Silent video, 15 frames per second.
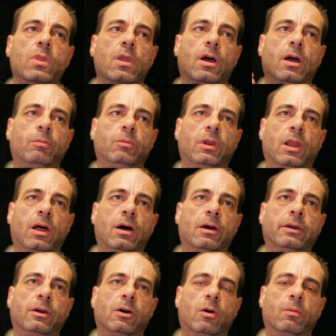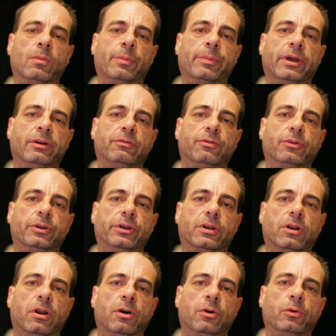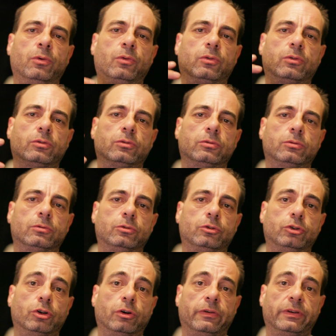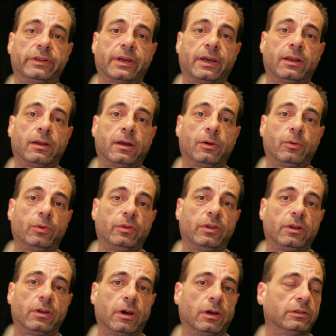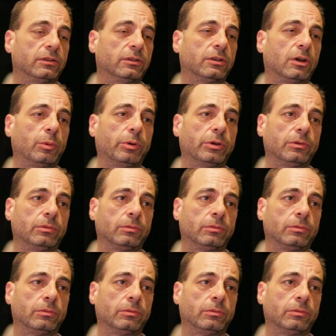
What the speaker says: I'm lying on my bed fully clothed during daylight with the curtains open.